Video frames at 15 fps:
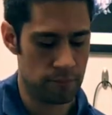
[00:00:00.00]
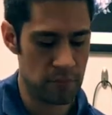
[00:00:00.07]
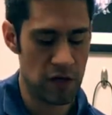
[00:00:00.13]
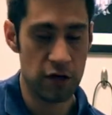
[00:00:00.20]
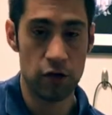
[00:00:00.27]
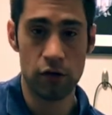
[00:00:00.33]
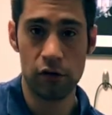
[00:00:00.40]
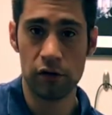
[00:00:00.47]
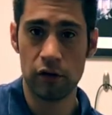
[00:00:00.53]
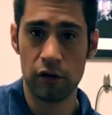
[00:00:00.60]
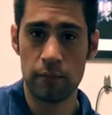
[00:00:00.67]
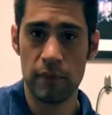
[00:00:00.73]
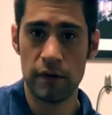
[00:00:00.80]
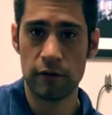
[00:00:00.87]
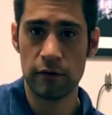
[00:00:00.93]
And you're only going to
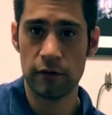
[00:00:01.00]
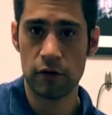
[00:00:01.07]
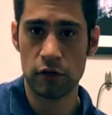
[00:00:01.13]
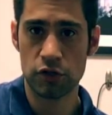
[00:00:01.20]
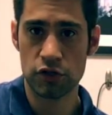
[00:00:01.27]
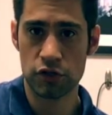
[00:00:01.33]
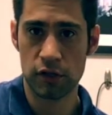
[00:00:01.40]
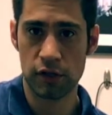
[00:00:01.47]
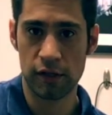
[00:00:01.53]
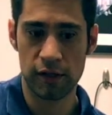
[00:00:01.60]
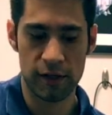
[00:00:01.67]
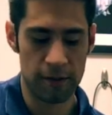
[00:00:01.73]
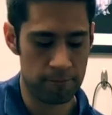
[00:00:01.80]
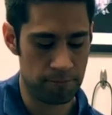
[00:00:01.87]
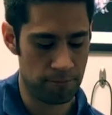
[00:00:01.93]
bend the 3rd string
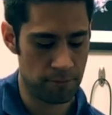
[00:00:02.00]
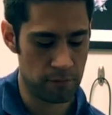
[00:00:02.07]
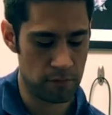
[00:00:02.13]
again.